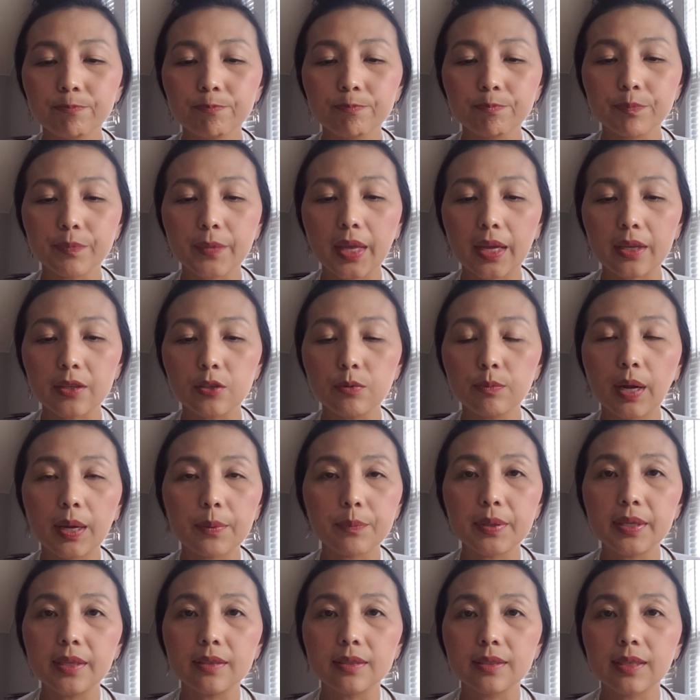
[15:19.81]
that you
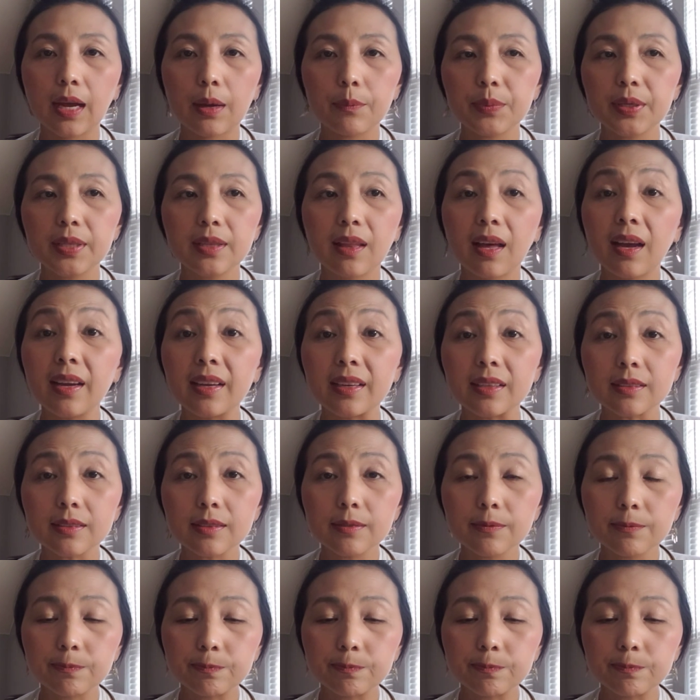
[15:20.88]
might not be liked.